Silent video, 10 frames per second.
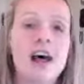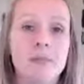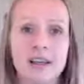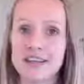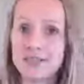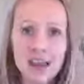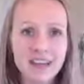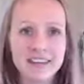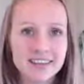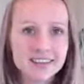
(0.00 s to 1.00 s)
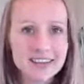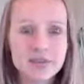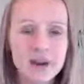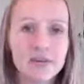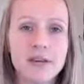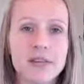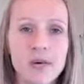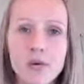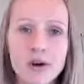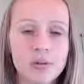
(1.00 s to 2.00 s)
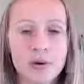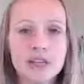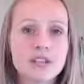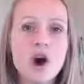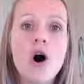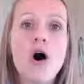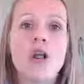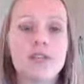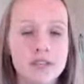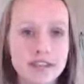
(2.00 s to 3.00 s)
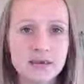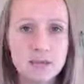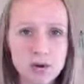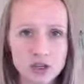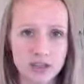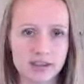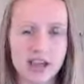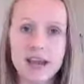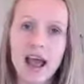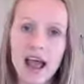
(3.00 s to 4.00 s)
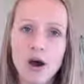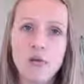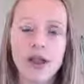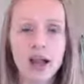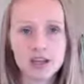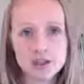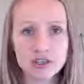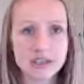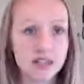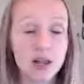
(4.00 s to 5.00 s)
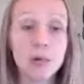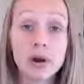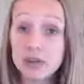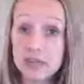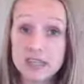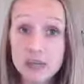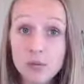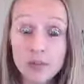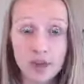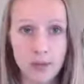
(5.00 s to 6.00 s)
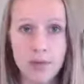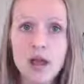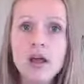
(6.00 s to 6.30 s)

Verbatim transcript: because Valentine's Day is right around the corner, but it's all of these emotions and how we actually celebrate or deal with them